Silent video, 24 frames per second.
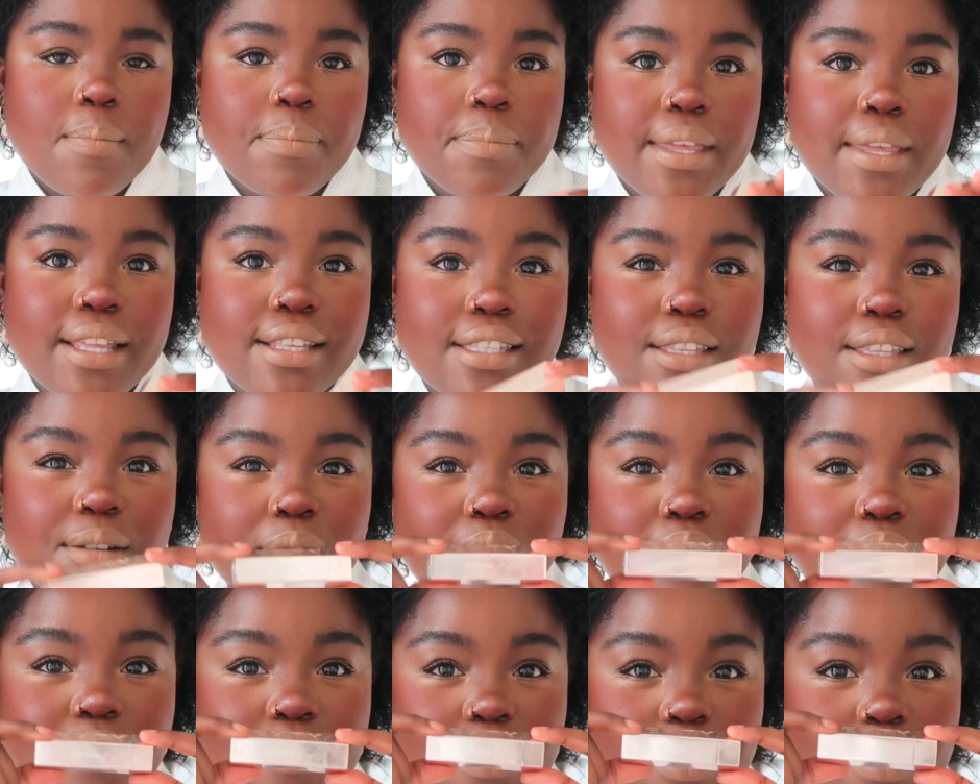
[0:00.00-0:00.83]
It's the
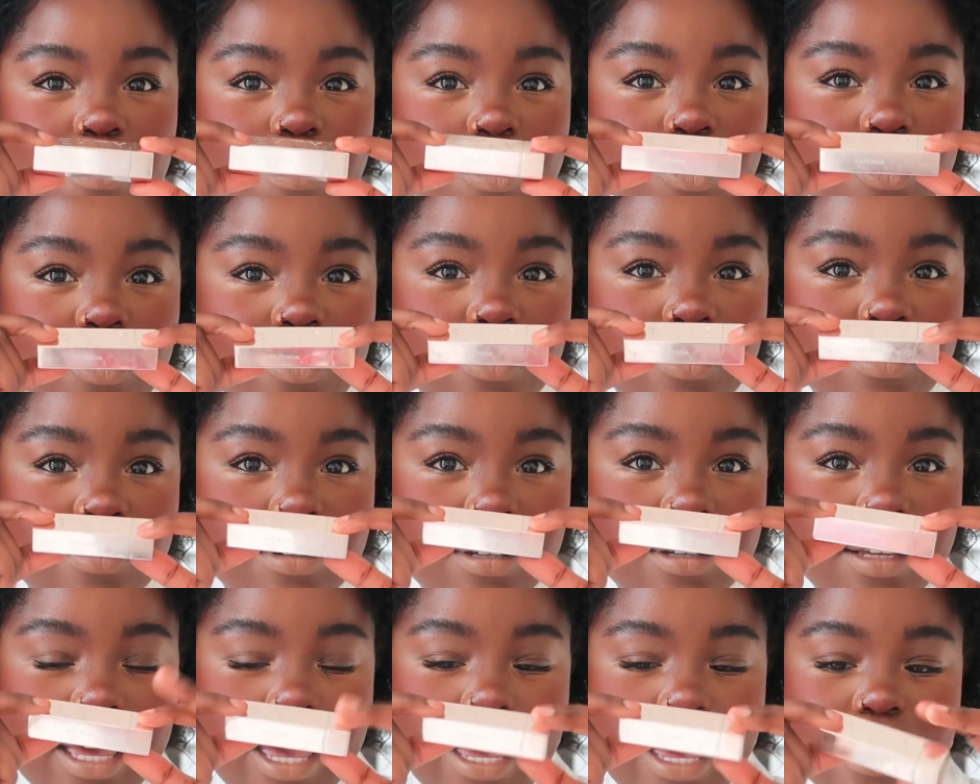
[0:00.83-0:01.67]
refillable
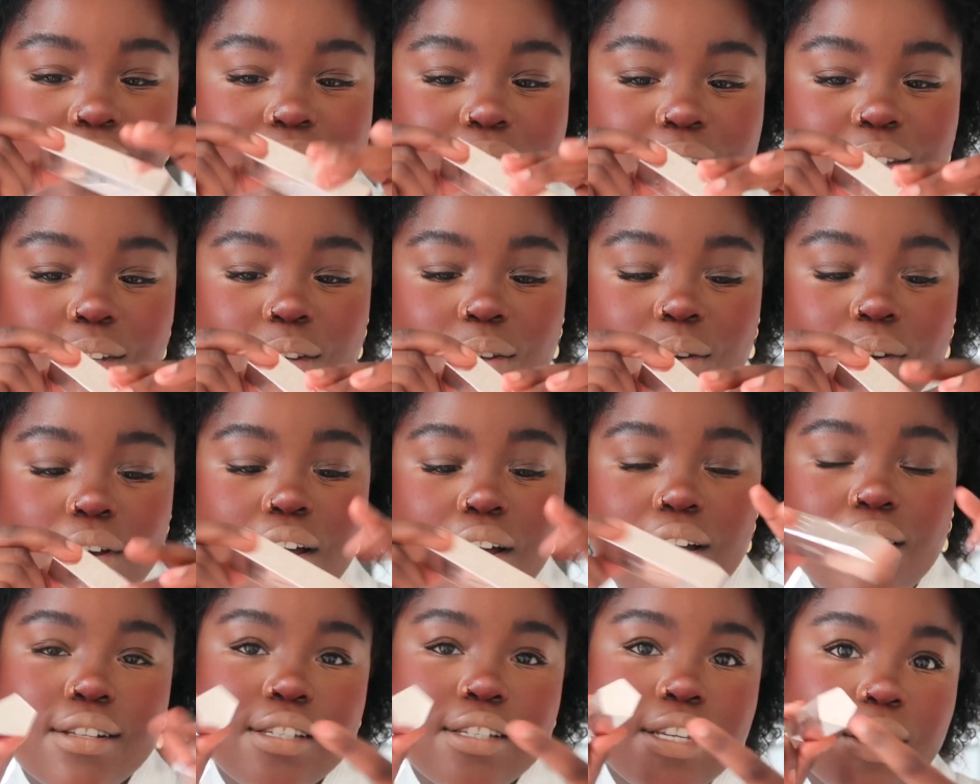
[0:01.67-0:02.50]
case, so you
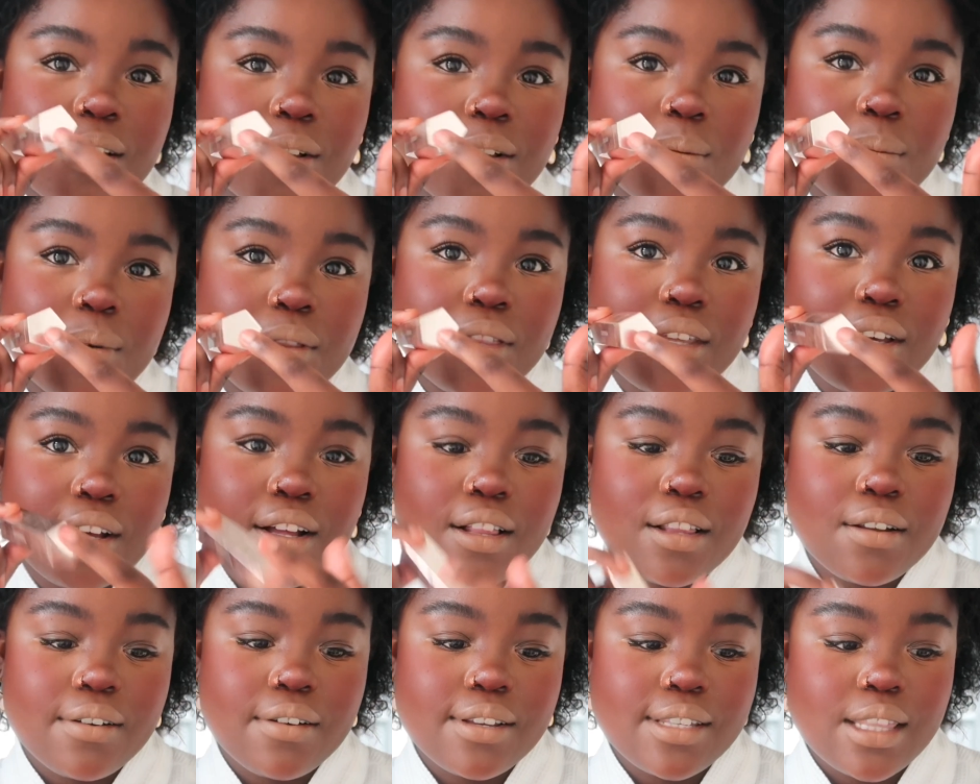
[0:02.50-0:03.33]
can't tell what the
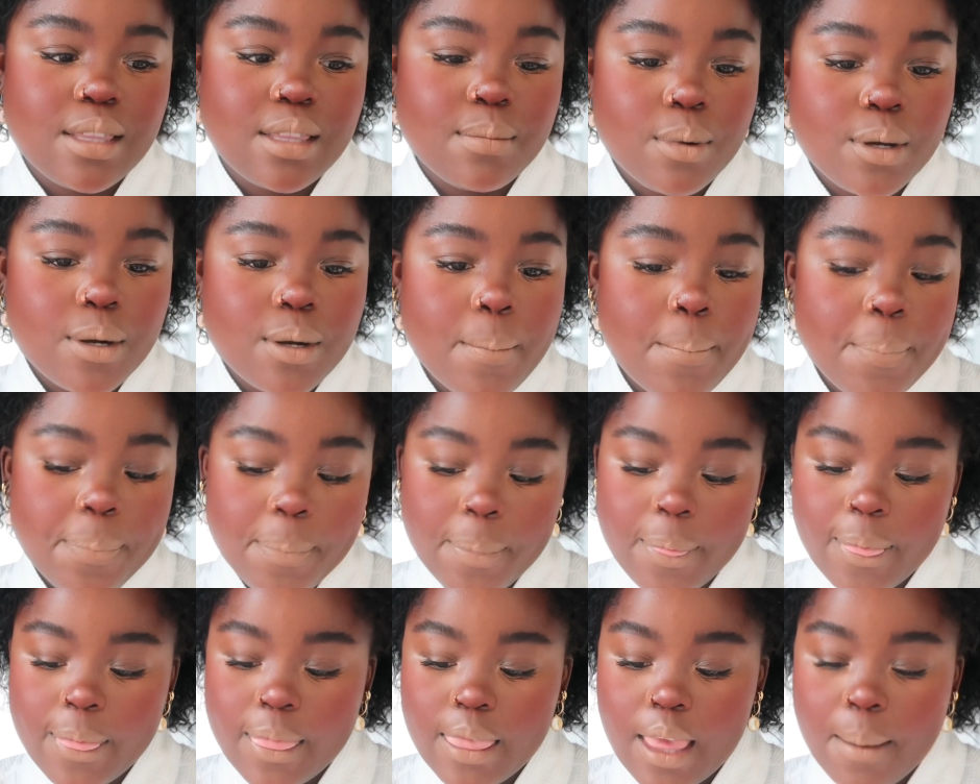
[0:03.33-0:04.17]
color is at the bottom,
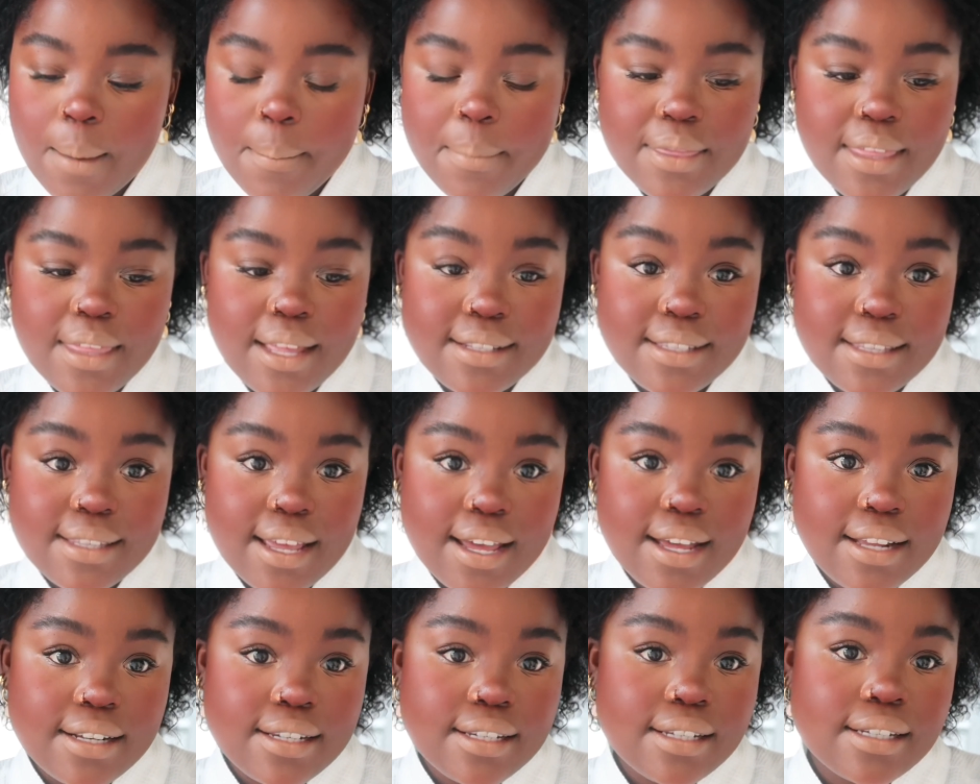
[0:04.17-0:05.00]
but that's
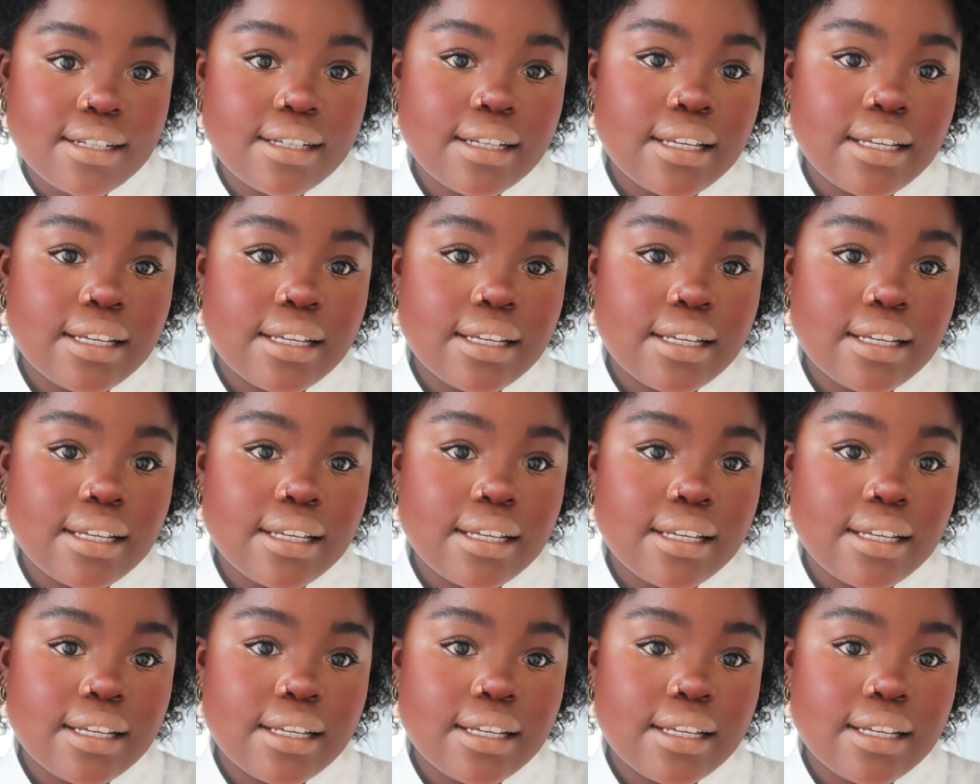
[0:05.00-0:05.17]
that.